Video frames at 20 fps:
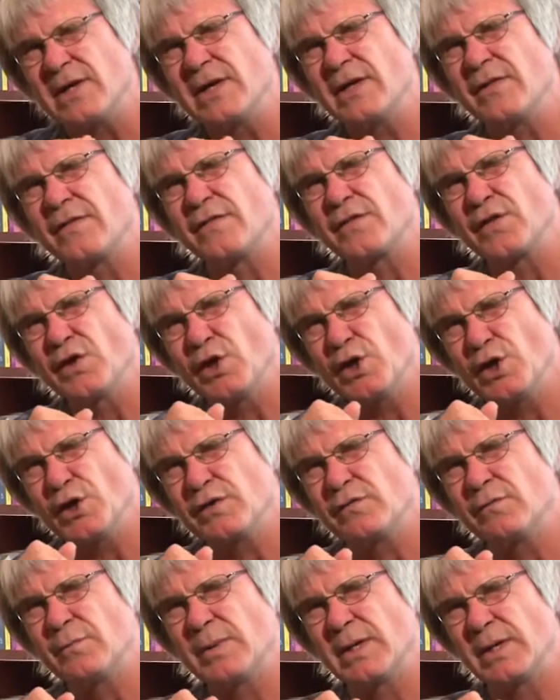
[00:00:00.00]
a third
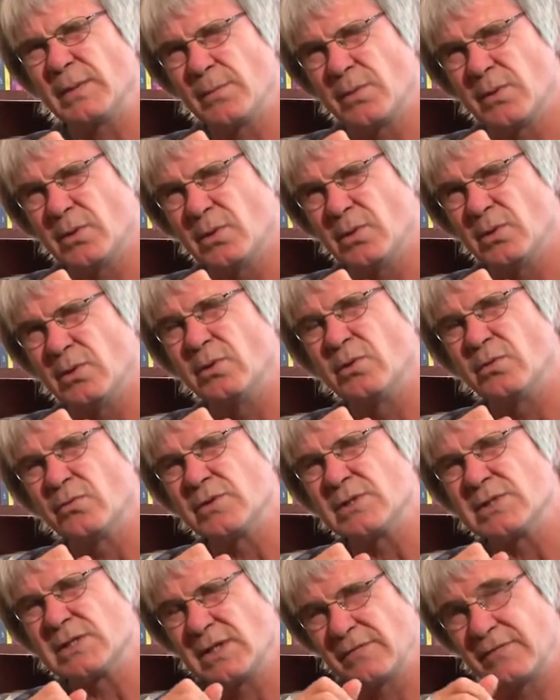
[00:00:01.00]
of people
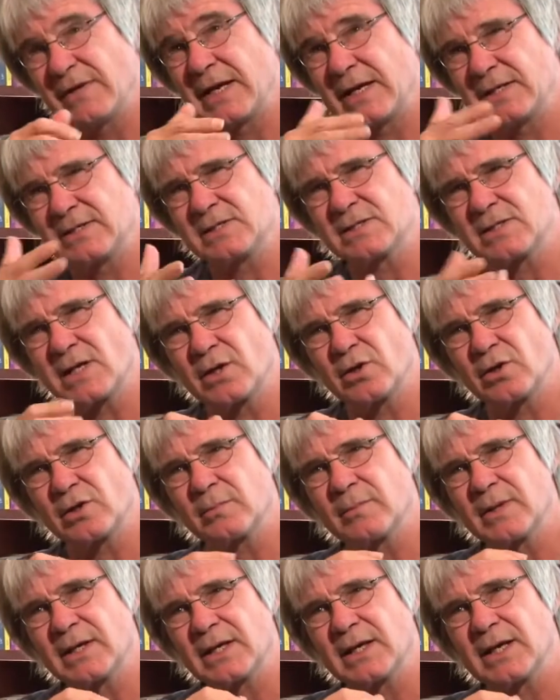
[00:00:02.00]
receiving
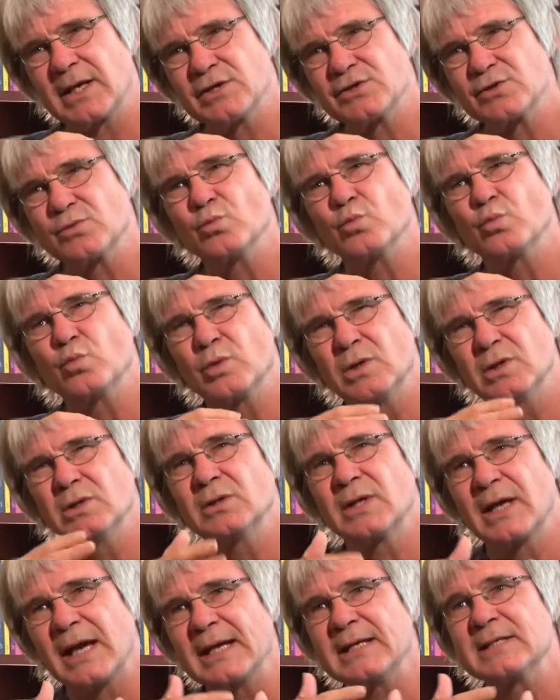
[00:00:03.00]
antipsychotic medication will
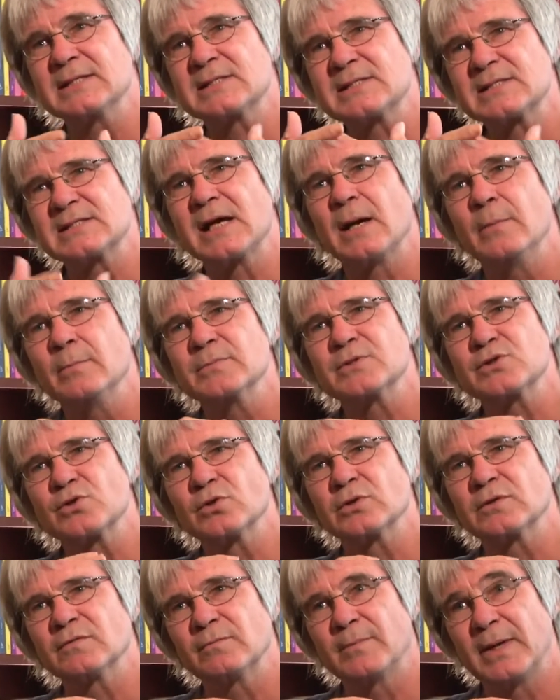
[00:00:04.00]
gain some
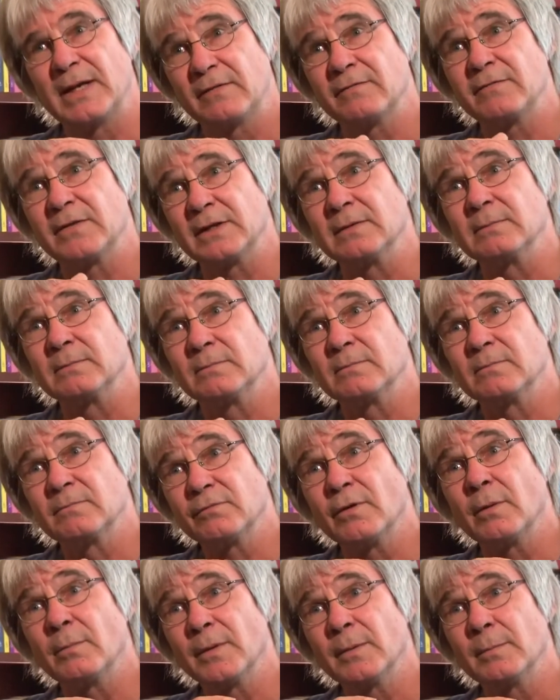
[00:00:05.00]
sort of benefit
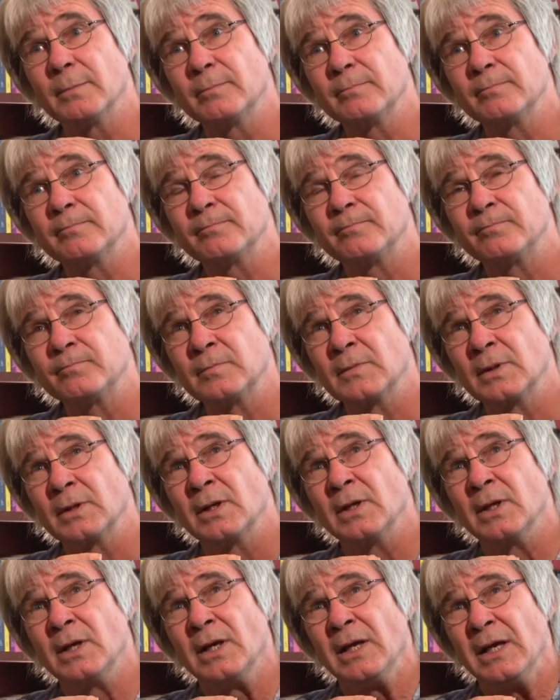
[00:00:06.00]
from them.
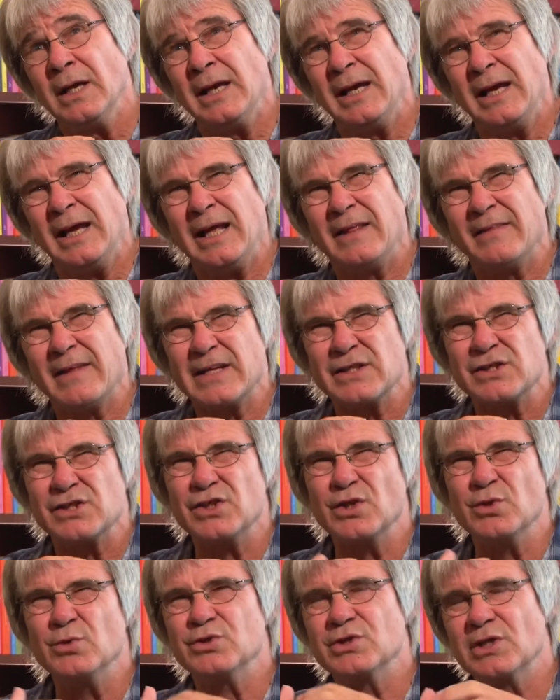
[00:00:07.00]
That's
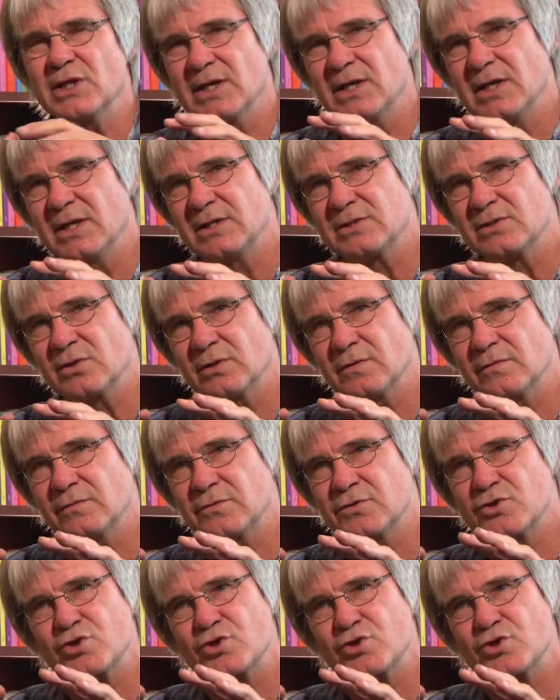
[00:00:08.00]
usually a sort of,